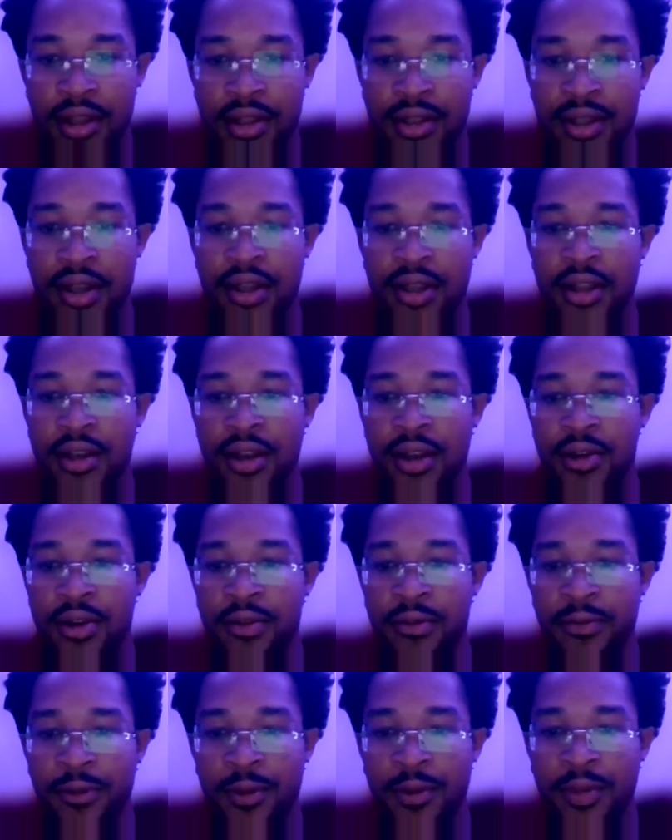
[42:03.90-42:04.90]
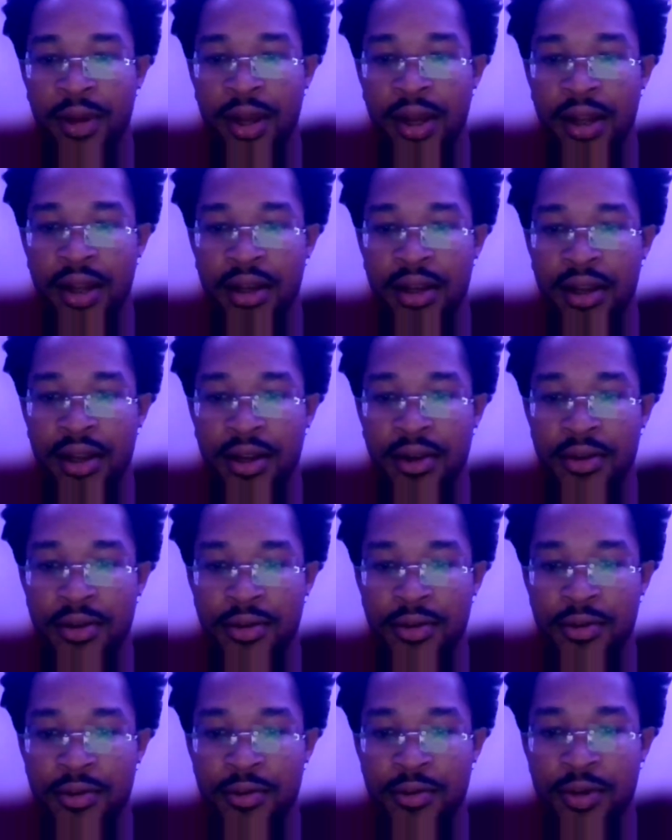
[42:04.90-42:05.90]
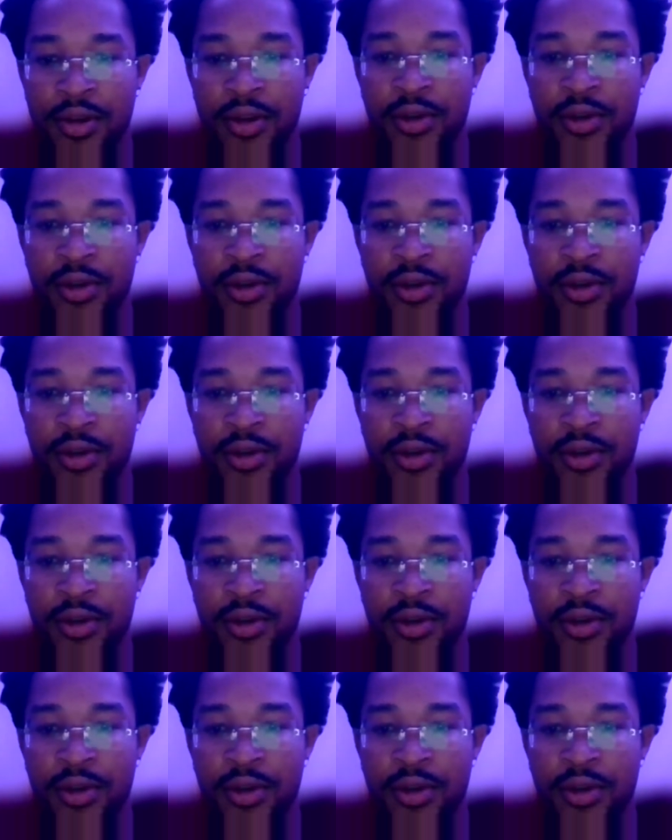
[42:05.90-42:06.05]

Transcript: Technical, no form my hand now. We're